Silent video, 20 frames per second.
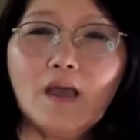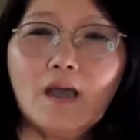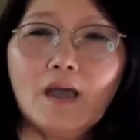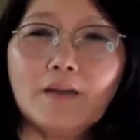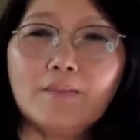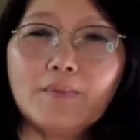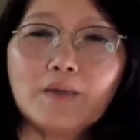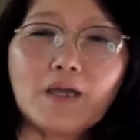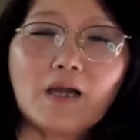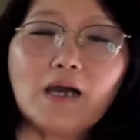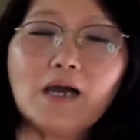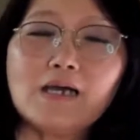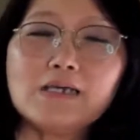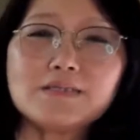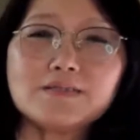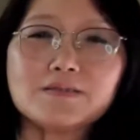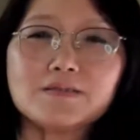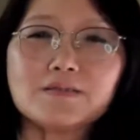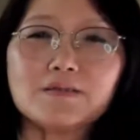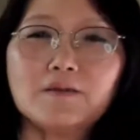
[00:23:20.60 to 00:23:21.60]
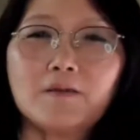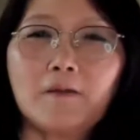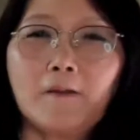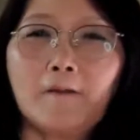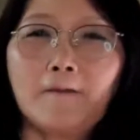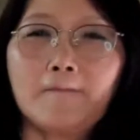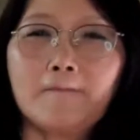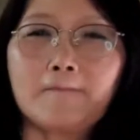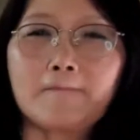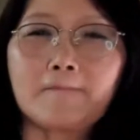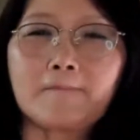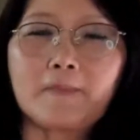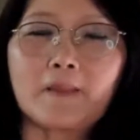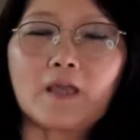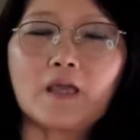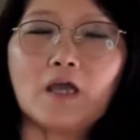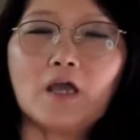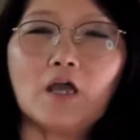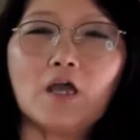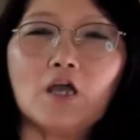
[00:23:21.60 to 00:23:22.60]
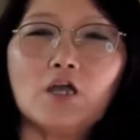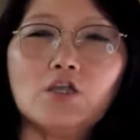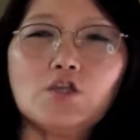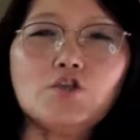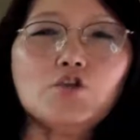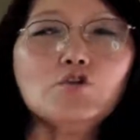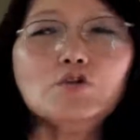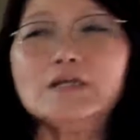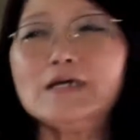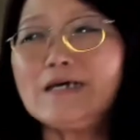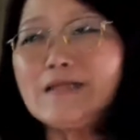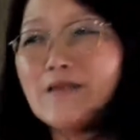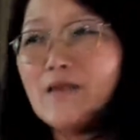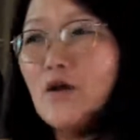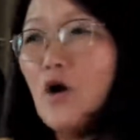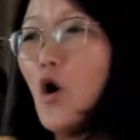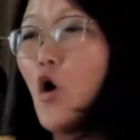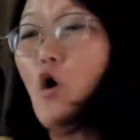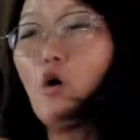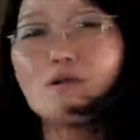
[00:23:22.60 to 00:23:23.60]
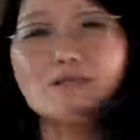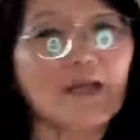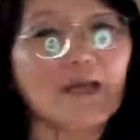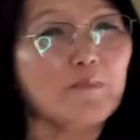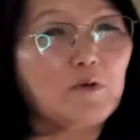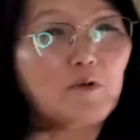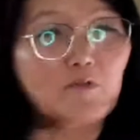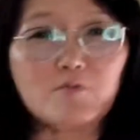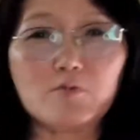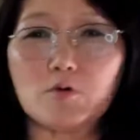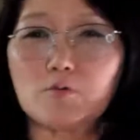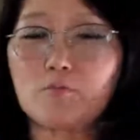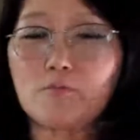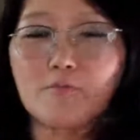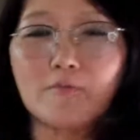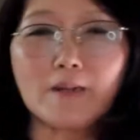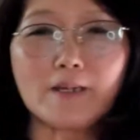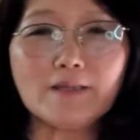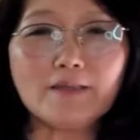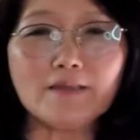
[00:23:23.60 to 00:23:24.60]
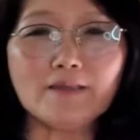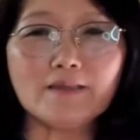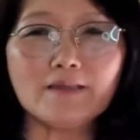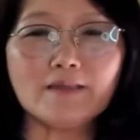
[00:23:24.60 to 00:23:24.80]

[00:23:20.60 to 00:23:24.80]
Because you learn all type of movement.